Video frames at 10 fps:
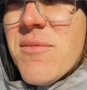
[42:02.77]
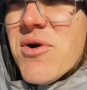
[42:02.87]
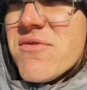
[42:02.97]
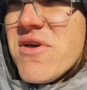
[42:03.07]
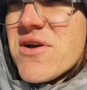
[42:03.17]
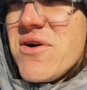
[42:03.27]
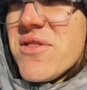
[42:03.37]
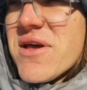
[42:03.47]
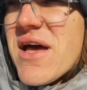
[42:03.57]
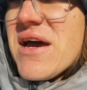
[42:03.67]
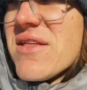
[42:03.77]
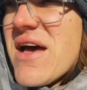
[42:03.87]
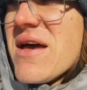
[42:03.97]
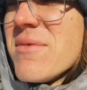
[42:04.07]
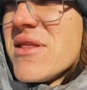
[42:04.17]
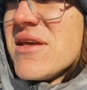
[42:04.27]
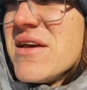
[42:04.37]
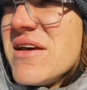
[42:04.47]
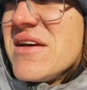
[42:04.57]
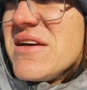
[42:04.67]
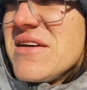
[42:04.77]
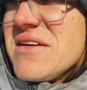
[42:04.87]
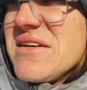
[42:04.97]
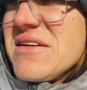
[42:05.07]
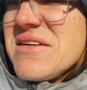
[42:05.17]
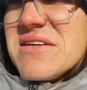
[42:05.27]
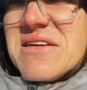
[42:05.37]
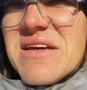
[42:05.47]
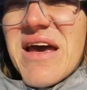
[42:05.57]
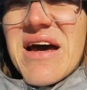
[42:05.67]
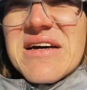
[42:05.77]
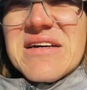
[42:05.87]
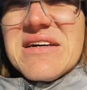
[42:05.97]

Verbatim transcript: motor vehicle the entire time. And yeah.